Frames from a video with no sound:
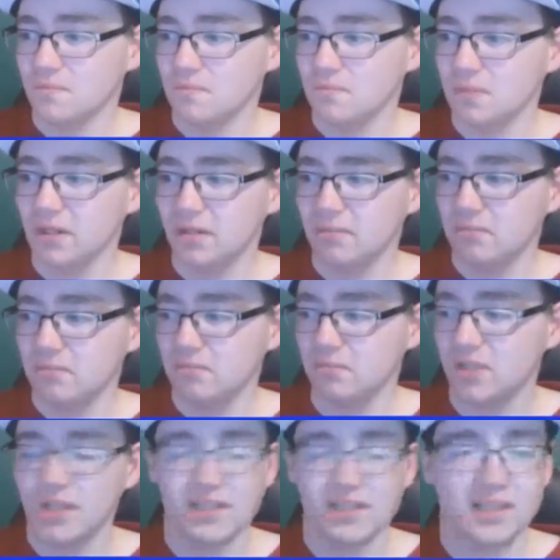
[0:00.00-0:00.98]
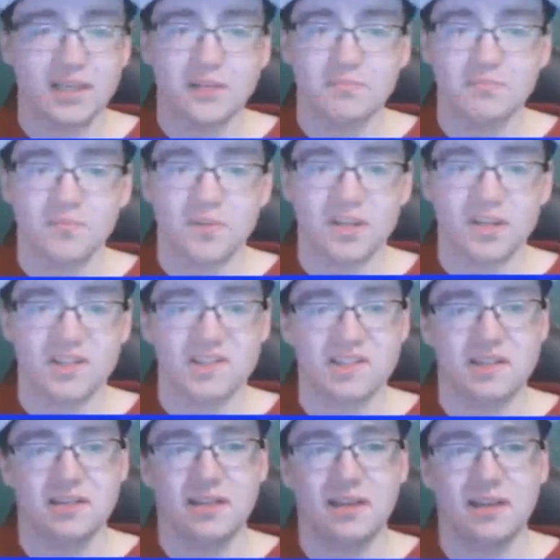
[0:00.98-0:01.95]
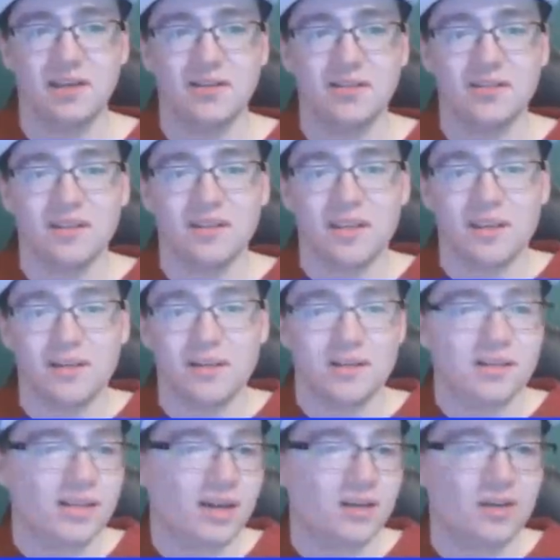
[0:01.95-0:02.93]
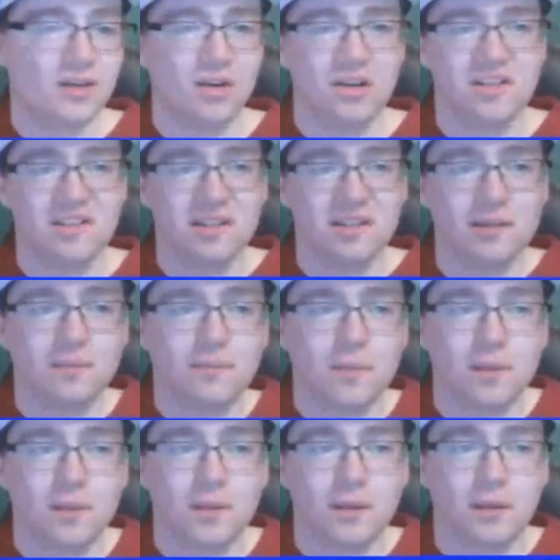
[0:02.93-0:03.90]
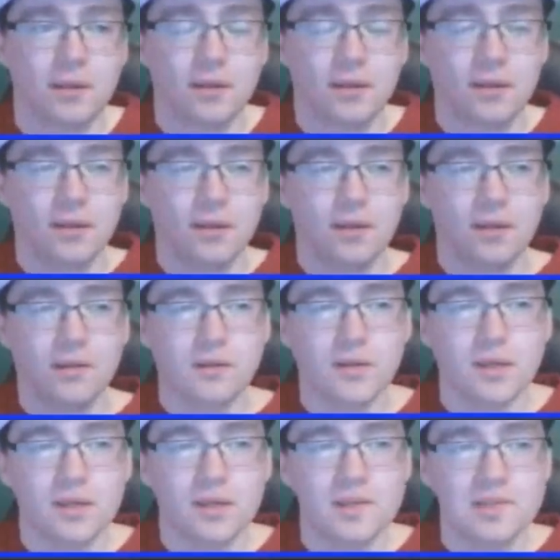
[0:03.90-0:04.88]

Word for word: but luckily I fixed it now, so yeah, luckily I noticed it. Okay,